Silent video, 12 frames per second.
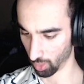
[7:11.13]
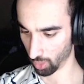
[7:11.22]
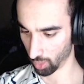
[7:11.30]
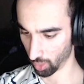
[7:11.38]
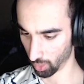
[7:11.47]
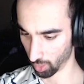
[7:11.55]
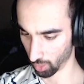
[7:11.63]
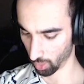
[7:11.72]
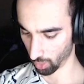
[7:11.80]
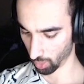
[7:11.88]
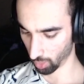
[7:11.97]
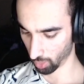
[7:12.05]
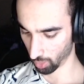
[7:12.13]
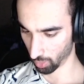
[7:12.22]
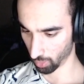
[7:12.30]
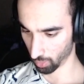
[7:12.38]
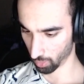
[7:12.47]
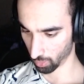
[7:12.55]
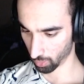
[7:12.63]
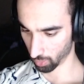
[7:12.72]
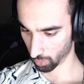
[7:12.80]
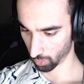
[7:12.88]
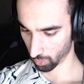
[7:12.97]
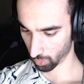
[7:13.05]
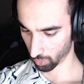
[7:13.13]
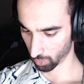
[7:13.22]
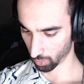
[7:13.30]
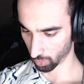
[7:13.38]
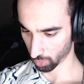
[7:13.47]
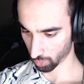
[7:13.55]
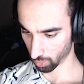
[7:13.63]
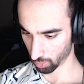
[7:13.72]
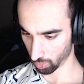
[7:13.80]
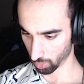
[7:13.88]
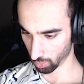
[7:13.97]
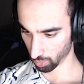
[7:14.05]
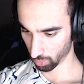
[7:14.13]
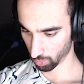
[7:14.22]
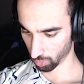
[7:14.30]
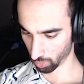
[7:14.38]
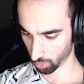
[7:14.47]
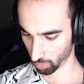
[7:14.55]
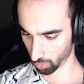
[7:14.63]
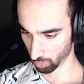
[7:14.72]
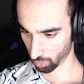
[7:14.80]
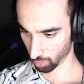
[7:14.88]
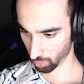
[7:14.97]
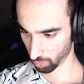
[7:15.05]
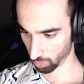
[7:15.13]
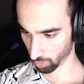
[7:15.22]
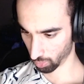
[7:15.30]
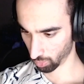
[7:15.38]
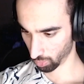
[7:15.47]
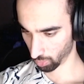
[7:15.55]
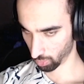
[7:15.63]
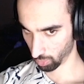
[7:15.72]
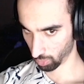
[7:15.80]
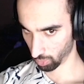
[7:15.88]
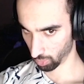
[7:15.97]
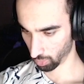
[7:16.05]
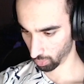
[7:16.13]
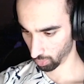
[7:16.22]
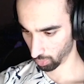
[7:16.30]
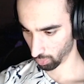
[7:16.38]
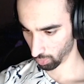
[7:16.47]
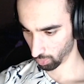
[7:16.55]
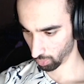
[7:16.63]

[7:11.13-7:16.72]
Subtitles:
[no speech]